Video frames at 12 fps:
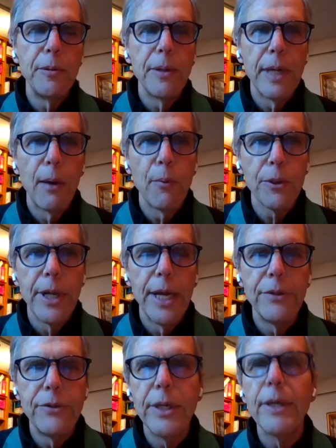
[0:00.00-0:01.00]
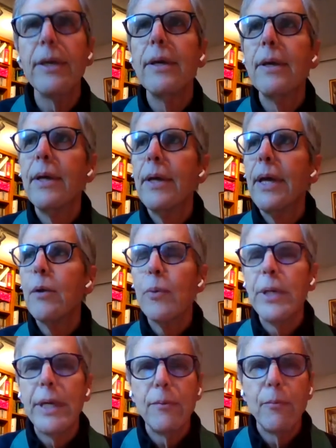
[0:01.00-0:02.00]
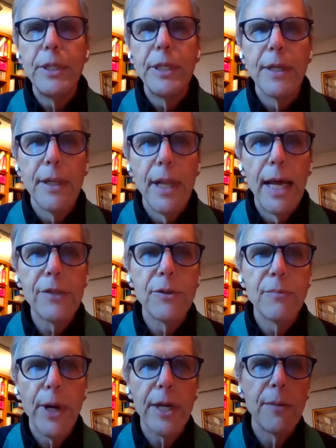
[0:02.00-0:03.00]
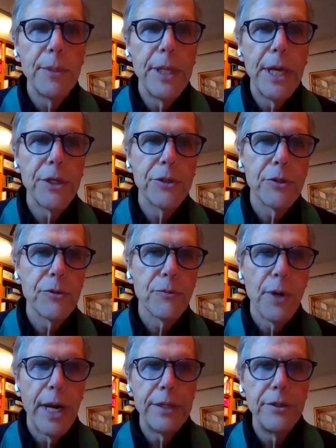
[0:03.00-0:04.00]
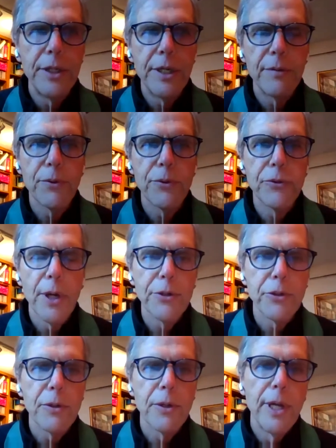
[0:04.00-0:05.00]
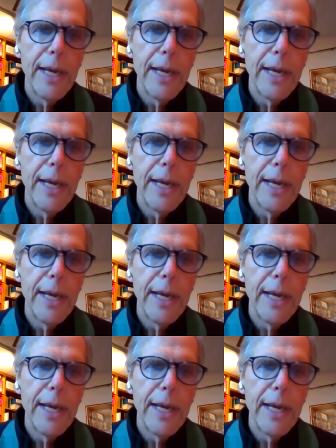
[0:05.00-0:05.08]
I worked in IT, and we we did lots of recommendations for IT infrastructure,